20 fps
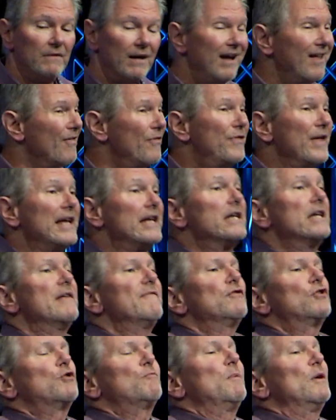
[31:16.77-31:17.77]
they didn't
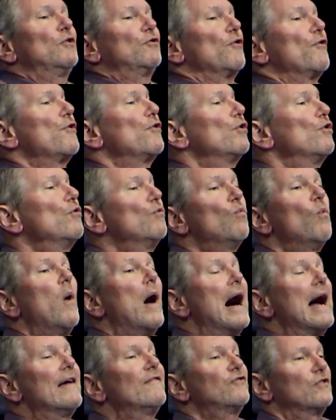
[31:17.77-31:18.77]
even speak to their own
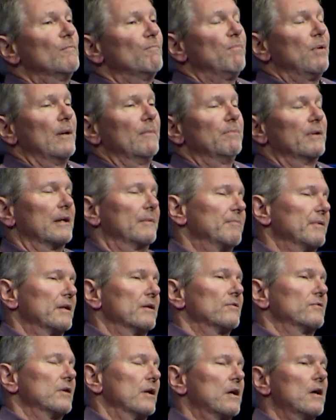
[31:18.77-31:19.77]
wives in public
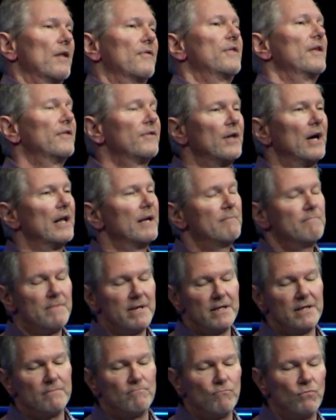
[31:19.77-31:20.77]
because they thought it
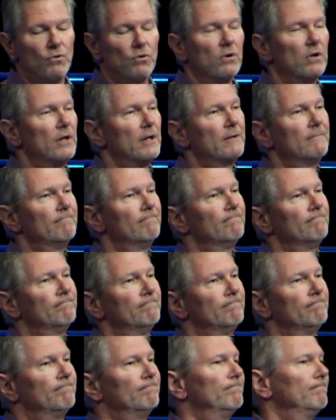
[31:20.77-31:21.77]
made them more
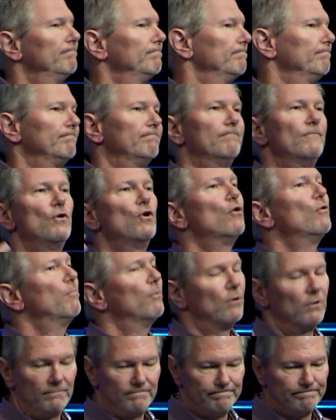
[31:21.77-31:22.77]

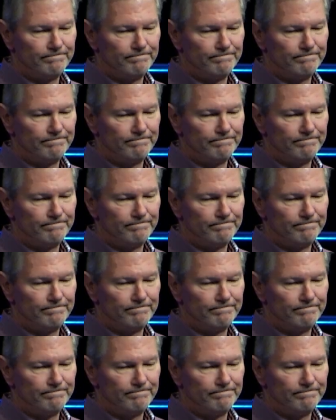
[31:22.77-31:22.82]
noble.